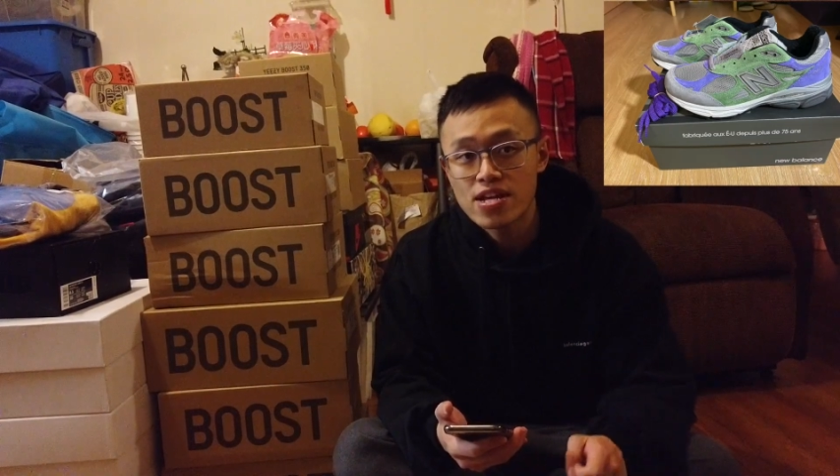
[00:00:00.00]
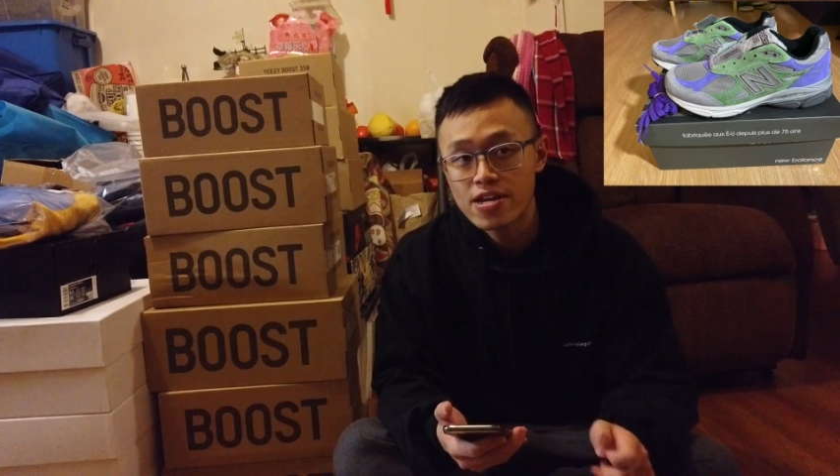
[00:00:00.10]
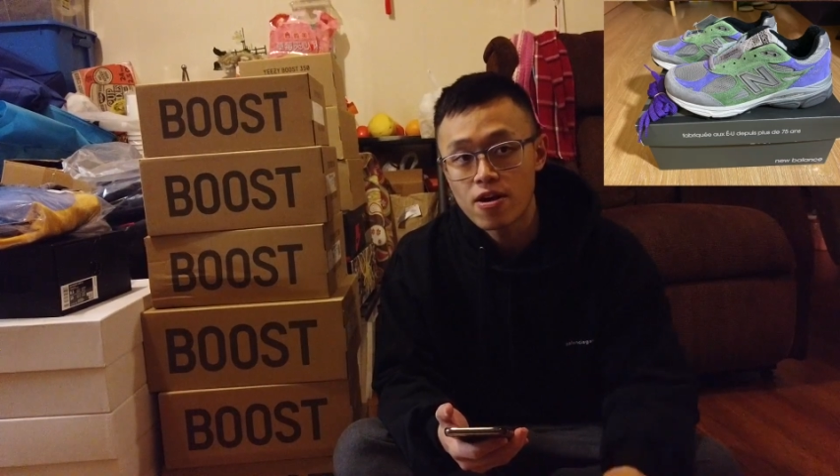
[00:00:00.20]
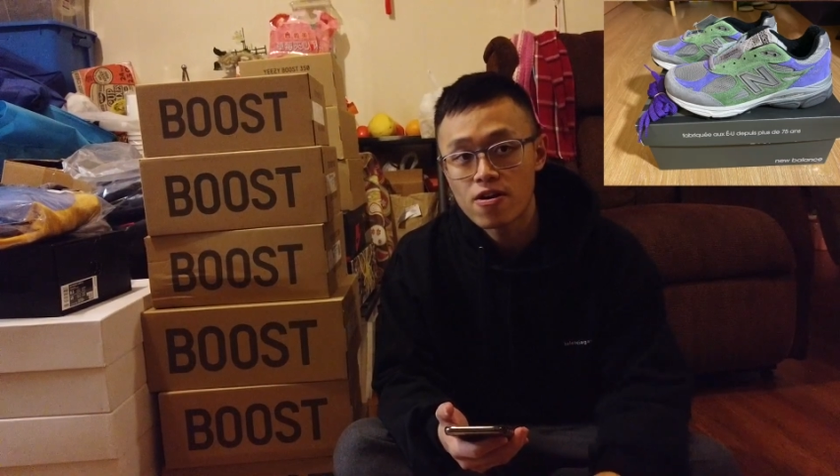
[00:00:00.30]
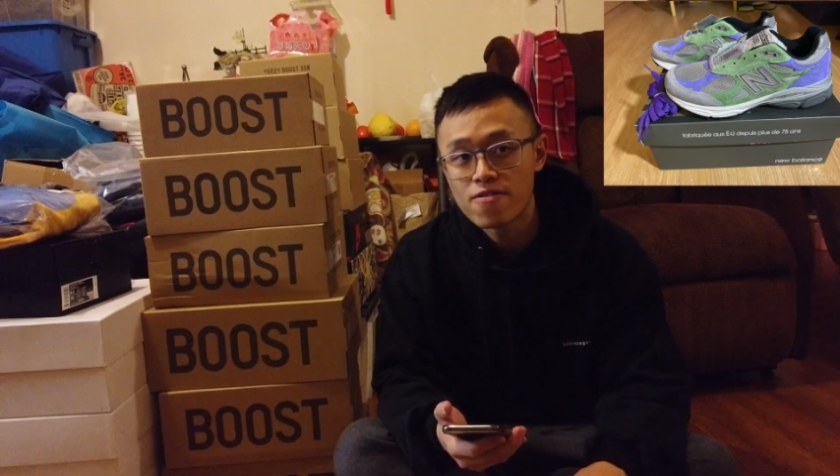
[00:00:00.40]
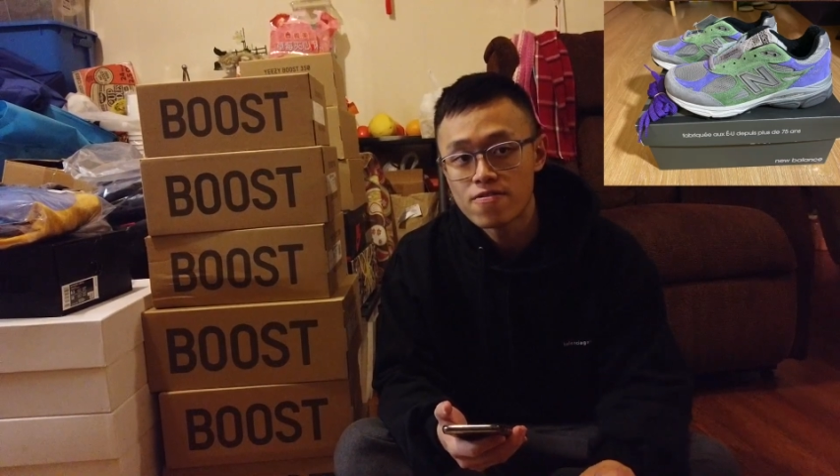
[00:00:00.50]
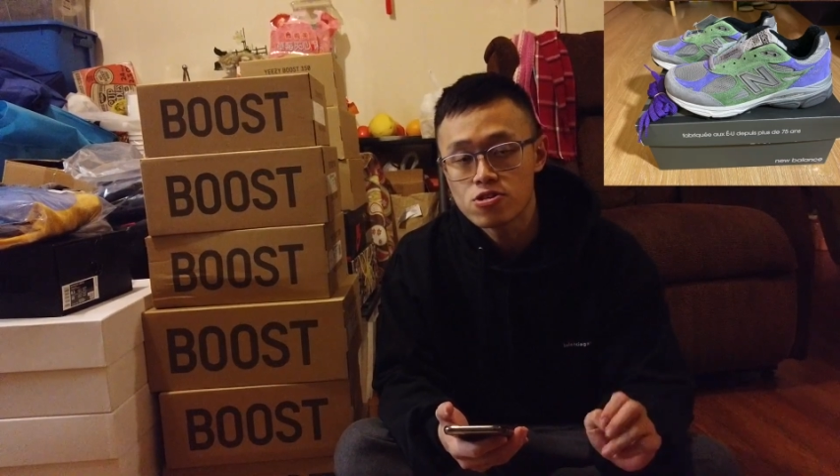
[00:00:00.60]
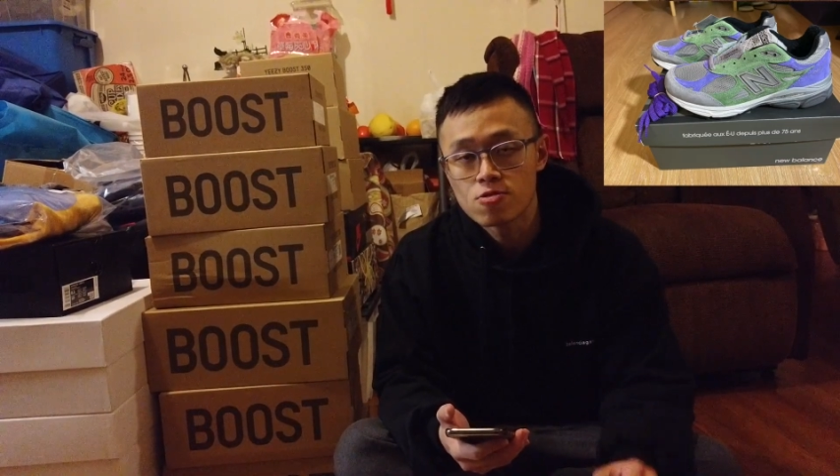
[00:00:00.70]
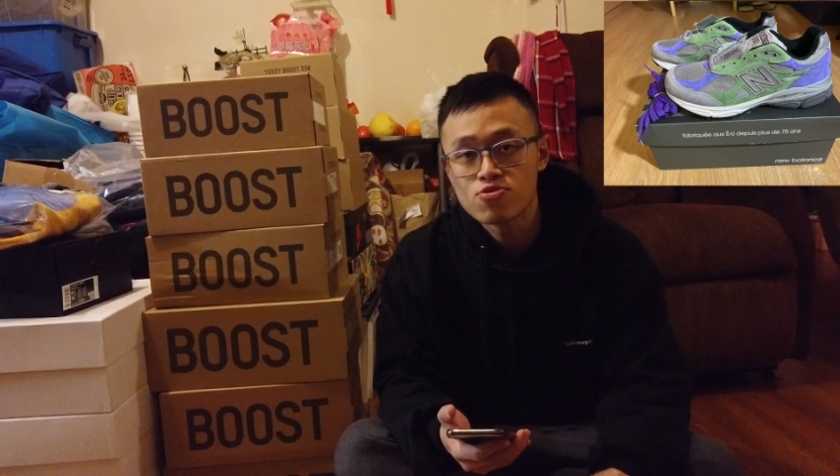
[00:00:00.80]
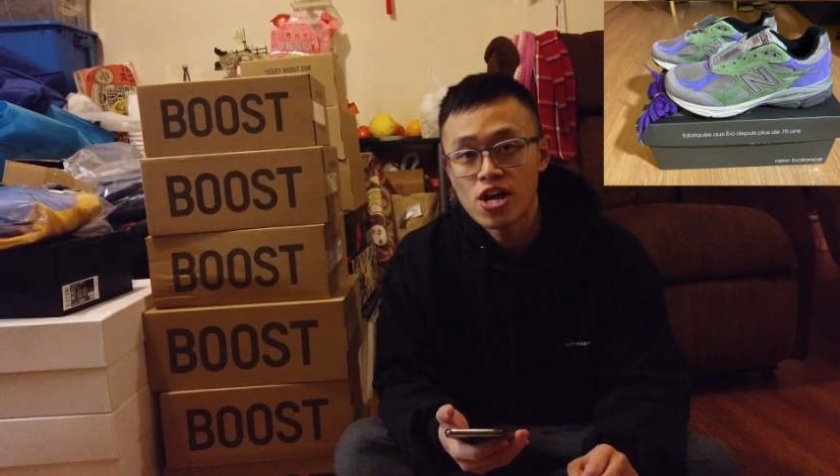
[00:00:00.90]
in our
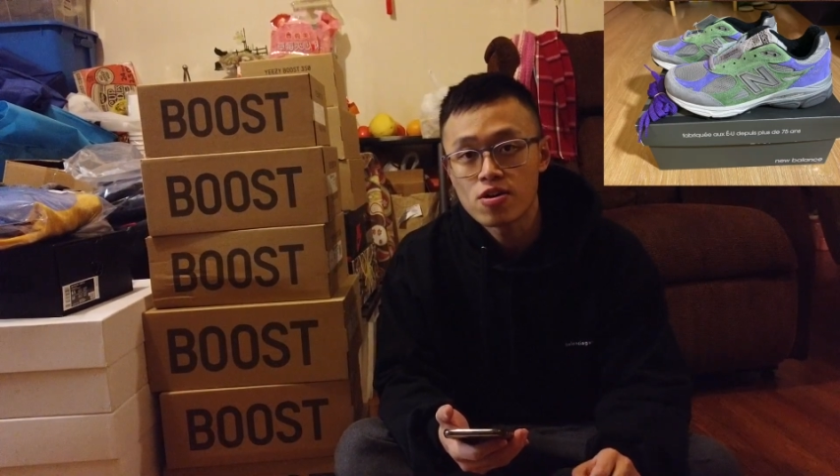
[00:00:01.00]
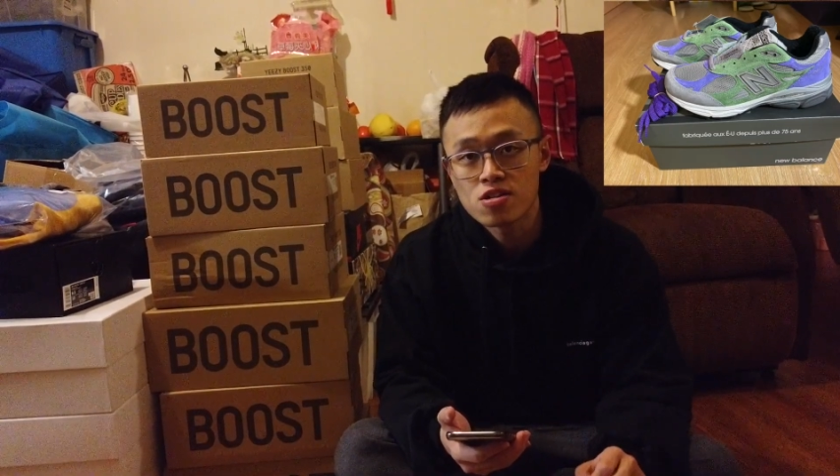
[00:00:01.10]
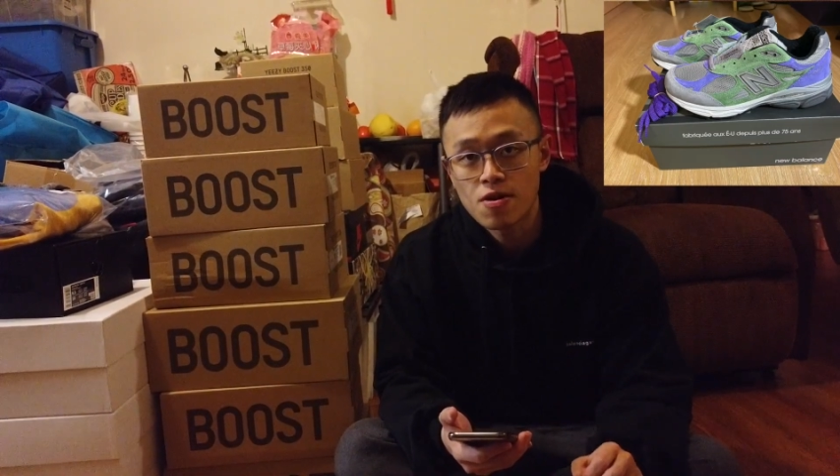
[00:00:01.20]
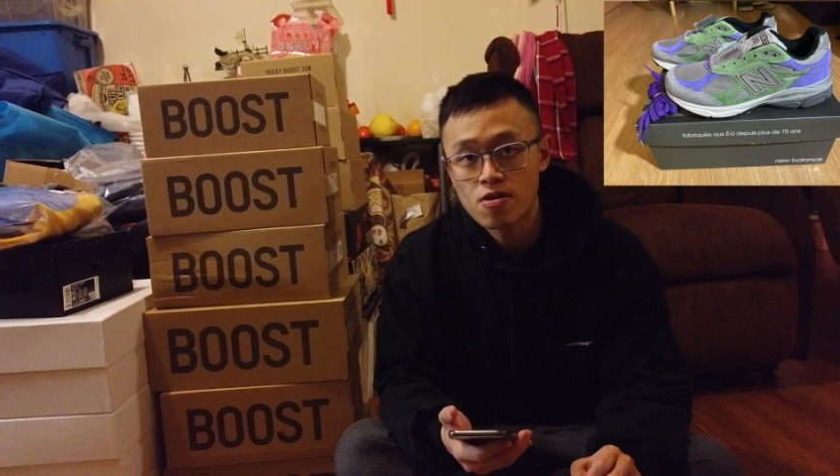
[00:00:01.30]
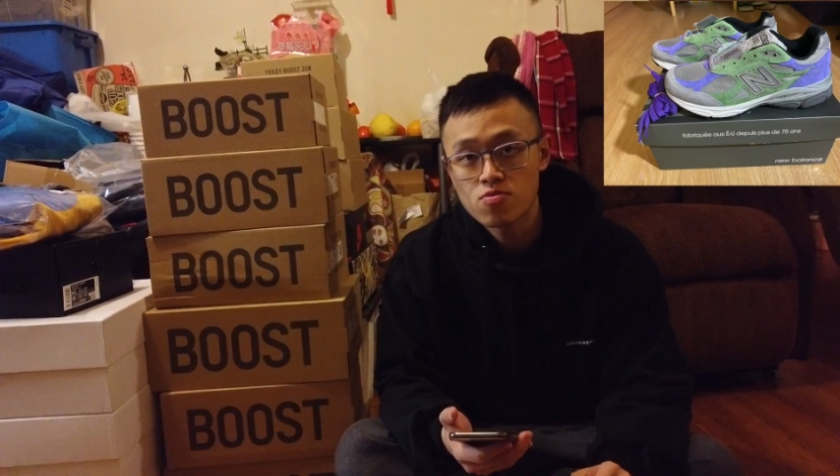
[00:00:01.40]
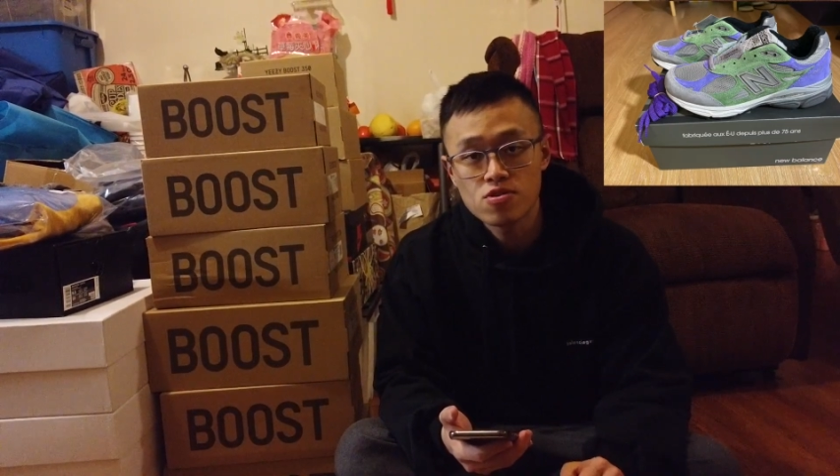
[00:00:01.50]
YouTube channel as well.